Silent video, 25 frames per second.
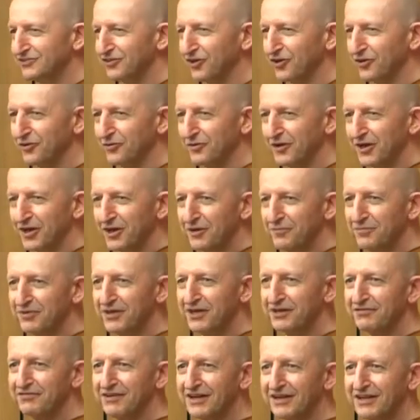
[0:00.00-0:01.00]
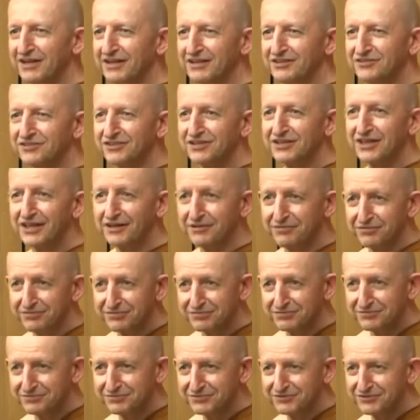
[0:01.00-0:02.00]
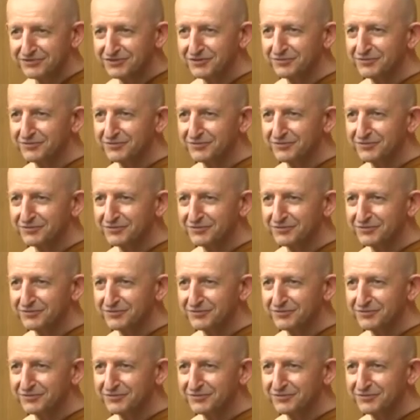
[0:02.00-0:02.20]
So being ready to give,